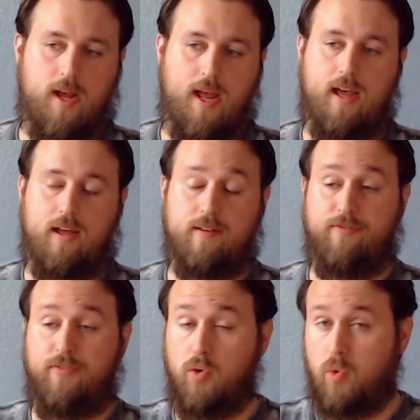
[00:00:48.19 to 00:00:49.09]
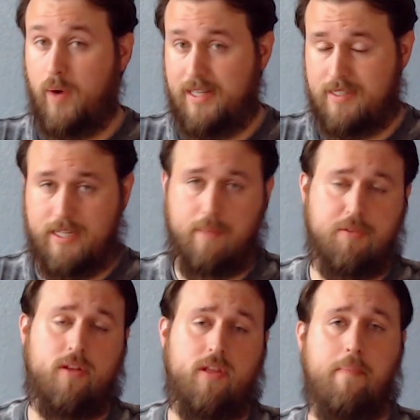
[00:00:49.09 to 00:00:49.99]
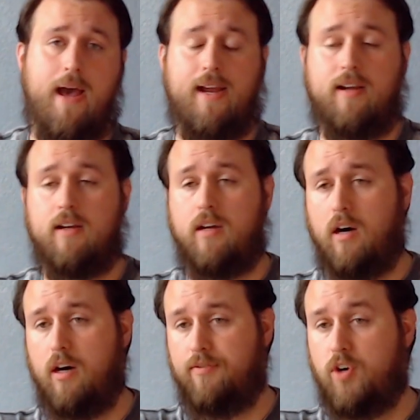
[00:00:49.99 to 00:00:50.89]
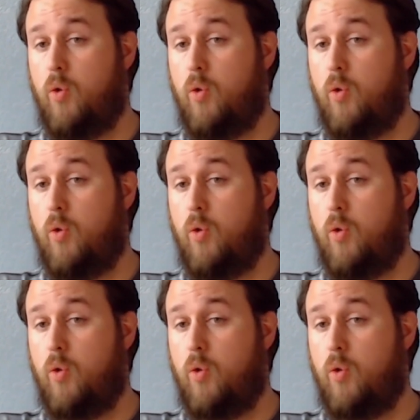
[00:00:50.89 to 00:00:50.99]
and full weight steps on the back of,